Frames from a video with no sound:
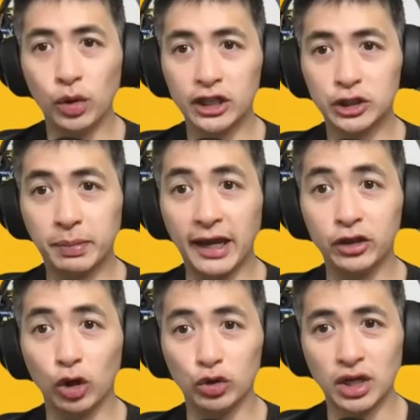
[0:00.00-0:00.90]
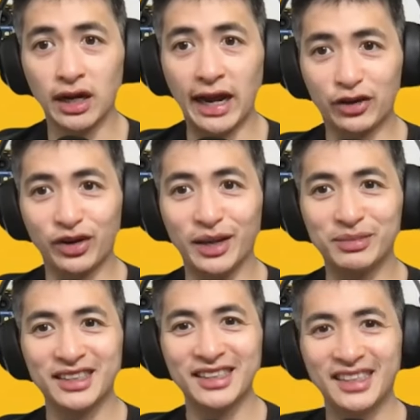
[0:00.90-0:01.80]
uh, explain those yeah, uh,
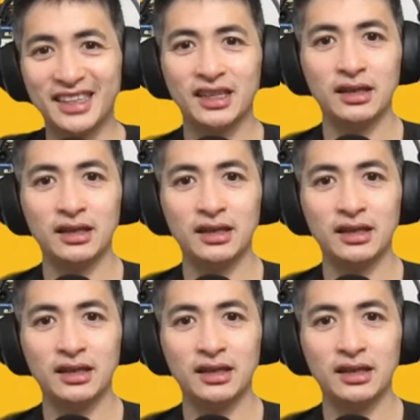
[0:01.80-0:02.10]
acronyms? Oh, because oh,